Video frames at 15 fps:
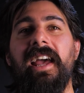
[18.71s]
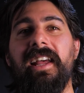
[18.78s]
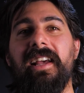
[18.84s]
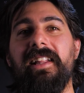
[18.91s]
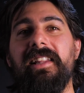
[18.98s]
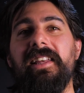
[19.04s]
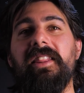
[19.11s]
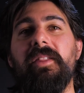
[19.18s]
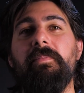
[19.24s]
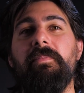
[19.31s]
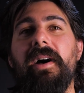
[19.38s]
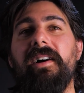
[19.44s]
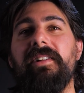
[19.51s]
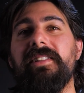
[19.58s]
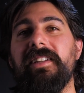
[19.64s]
and click the
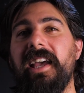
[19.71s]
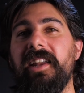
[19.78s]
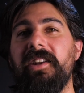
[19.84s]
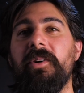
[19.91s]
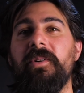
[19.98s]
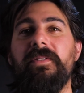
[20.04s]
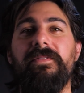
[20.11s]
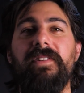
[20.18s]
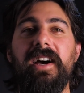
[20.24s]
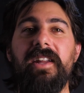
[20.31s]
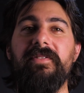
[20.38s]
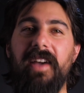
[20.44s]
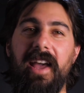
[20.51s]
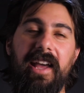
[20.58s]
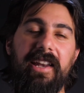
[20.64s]
bell to get notified
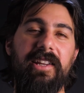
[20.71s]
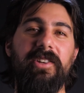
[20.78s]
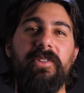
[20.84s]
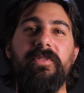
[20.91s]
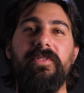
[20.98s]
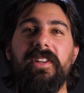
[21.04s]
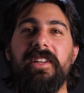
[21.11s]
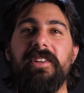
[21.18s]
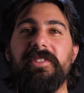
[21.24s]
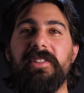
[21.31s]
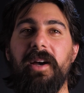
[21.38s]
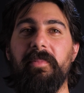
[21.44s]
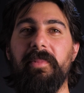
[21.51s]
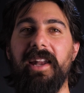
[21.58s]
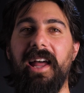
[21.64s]
of any new videos
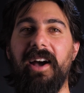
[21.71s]
coming